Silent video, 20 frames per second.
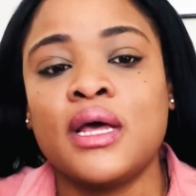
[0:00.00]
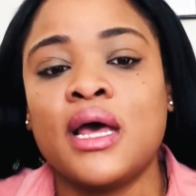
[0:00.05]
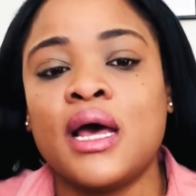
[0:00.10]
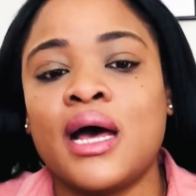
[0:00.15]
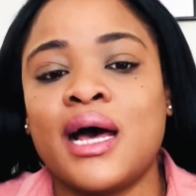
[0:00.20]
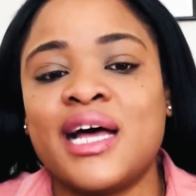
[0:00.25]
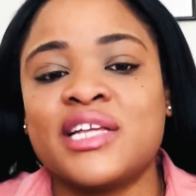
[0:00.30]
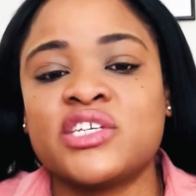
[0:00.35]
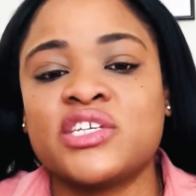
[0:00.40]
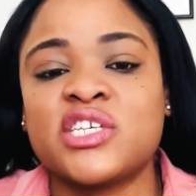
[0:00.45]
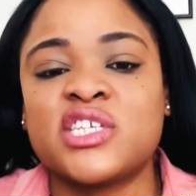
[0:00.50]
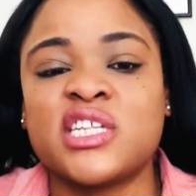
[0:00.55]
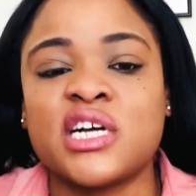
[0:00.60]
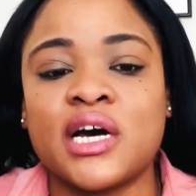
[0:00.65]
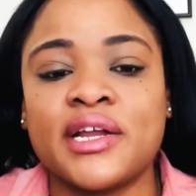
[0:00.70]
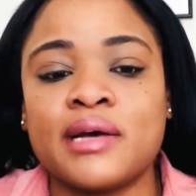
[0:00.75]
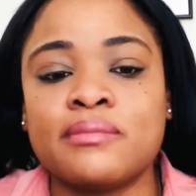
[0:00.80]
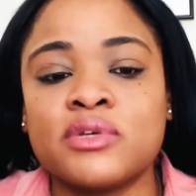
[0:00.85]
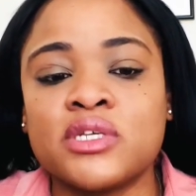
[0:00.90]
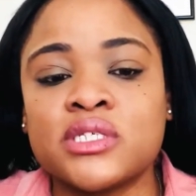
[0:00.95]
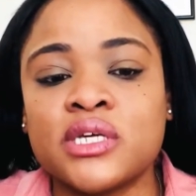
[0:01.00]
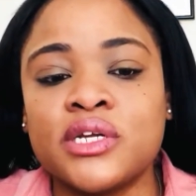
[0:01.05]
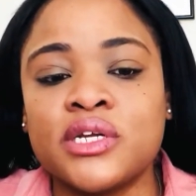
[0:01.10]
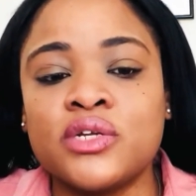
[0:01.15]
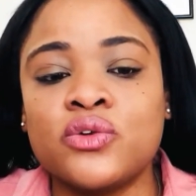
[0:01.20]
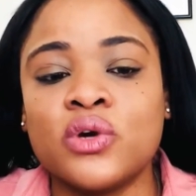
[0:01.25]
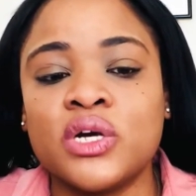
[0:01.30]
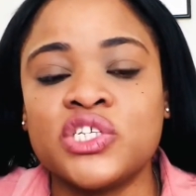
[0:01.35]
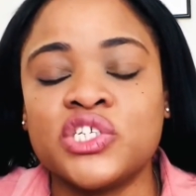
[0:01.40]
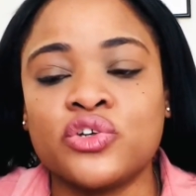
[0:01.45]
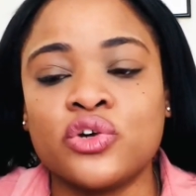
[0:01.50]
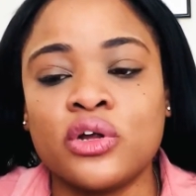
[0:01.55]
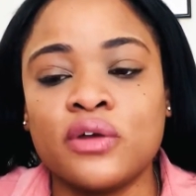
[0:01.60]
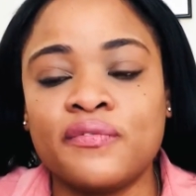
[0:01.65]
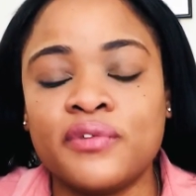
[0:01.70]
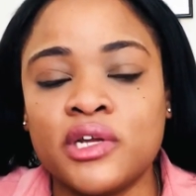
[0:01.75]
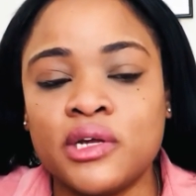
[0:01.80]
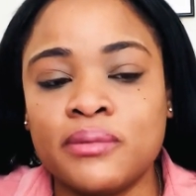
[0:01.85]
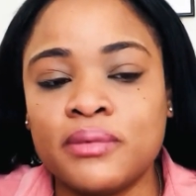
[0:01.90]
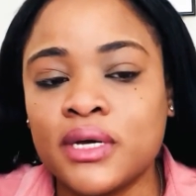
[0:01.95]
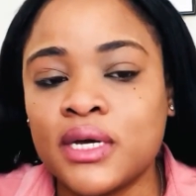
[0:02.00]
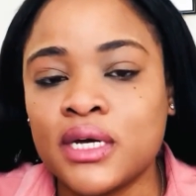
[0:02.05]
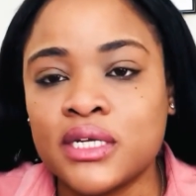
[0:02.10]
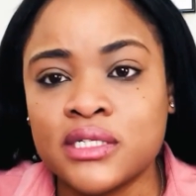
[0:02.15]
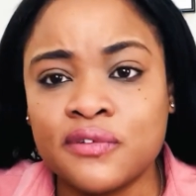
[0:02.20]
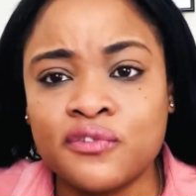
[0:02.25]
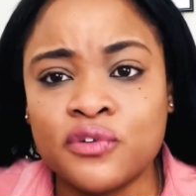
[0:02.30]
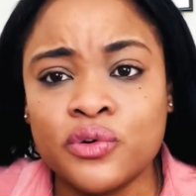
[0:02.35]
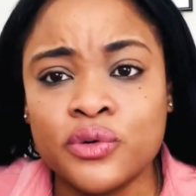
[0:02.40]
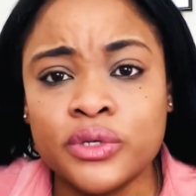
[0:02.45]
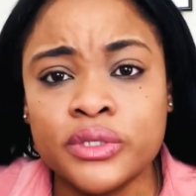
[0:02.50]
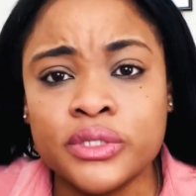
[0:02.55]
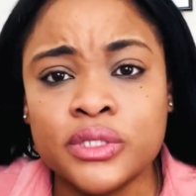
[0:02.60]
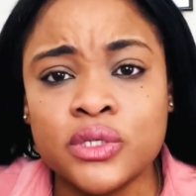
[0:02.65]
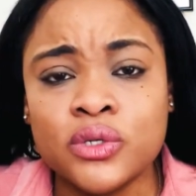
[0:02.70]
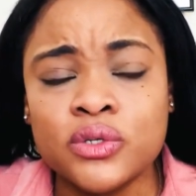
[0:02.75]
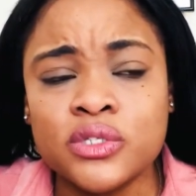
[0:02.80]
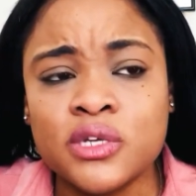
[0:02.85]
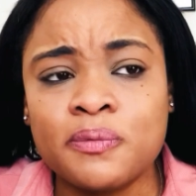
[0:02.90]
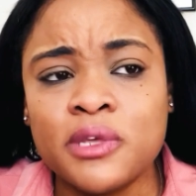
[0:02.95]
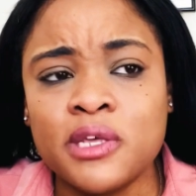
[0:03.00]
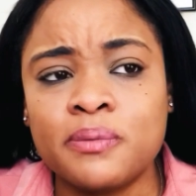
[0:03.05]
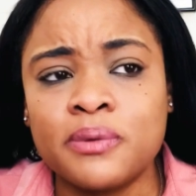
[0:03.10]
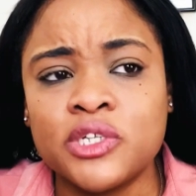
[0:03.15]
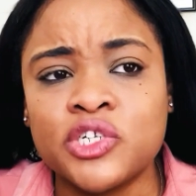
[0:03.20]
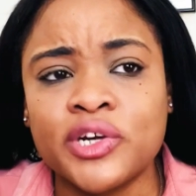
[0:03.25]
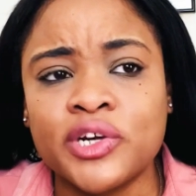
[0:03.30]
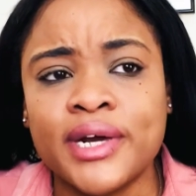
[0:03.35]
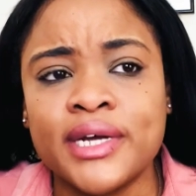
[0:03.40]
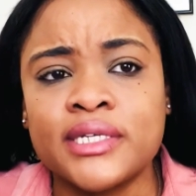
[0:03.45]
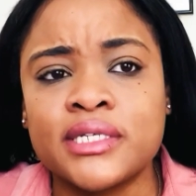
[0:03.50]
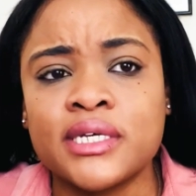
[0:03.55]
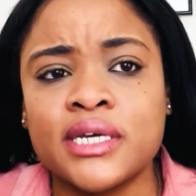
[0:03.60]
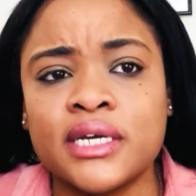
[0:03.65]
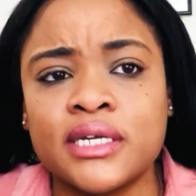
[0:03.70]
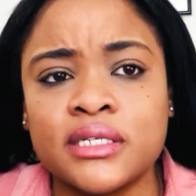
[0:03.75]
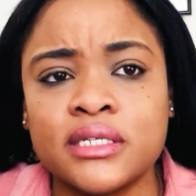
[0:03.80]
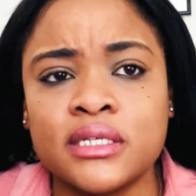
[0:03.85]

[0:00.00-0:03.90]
I just thought I'm just going to do a general video because, of course, loads of people try to get